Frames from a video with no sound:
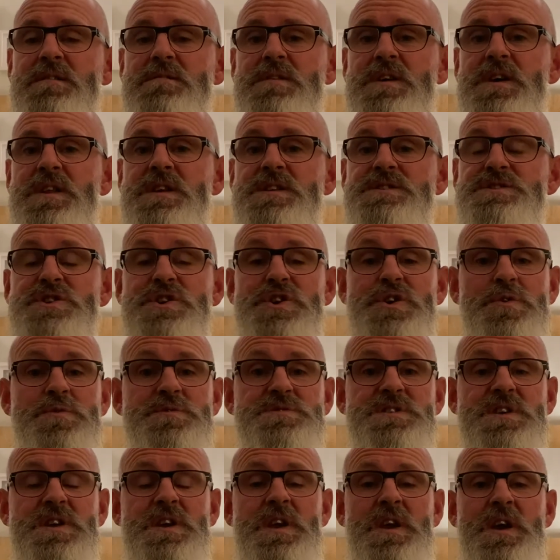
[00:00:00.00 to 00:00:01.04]
in a
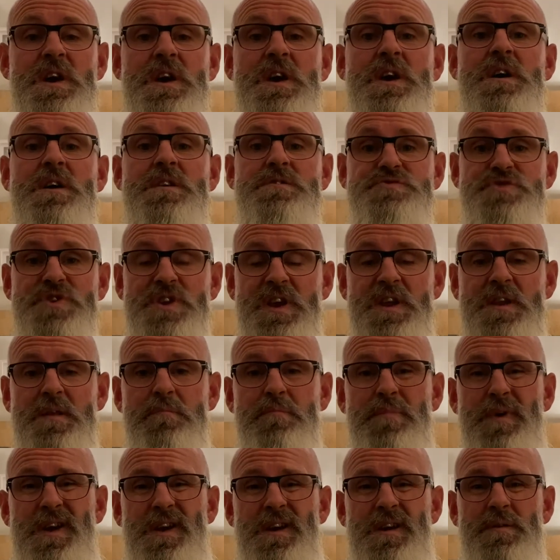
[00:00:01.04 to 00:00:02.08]
jacuzzi drinking a
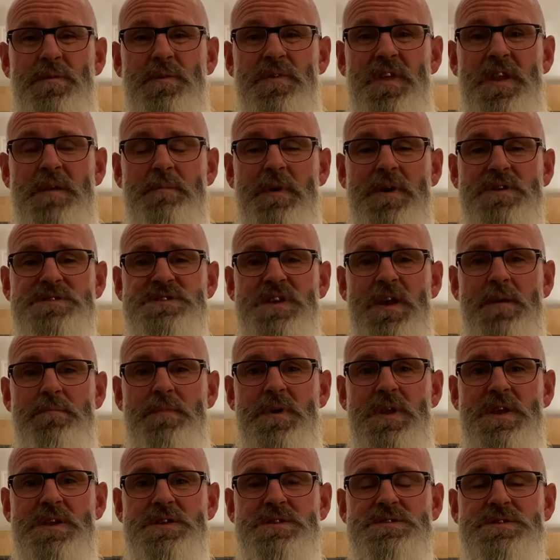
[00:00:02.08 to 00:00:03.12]
beer within about 10
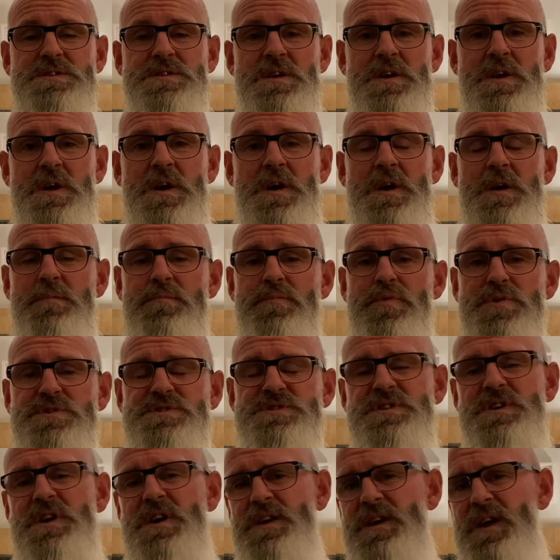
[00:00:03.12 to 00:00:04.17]
minutes. But
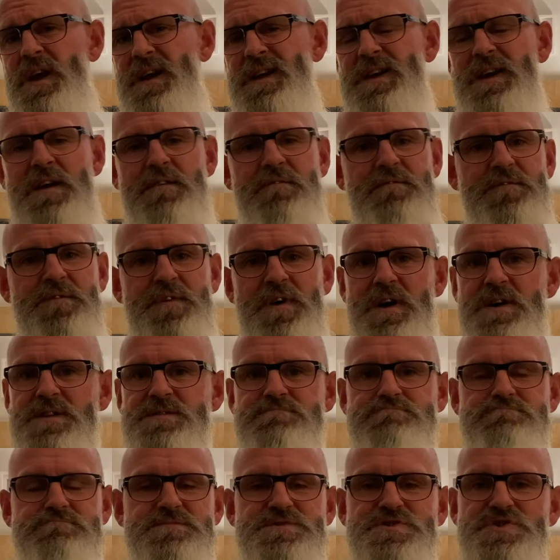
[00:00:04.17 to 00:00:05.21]
getting fired
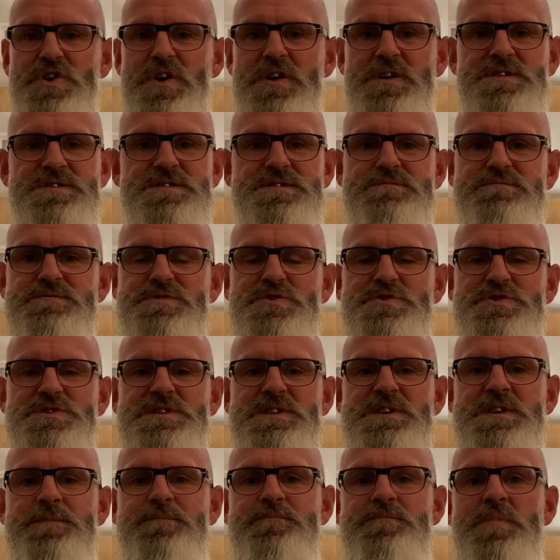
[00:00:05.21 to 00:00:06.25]
sucks
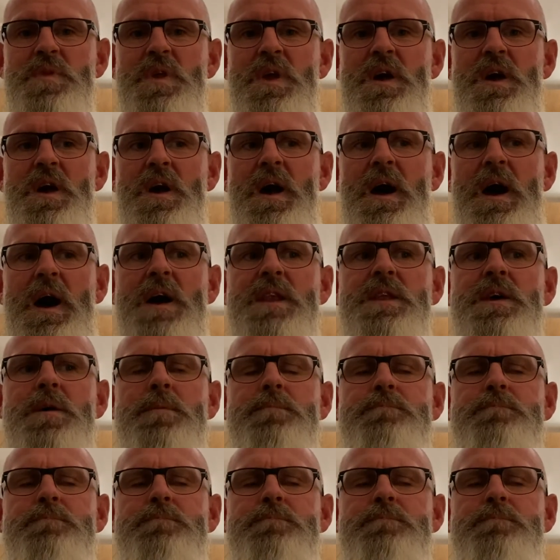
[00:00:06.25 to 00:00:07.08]
usually. Had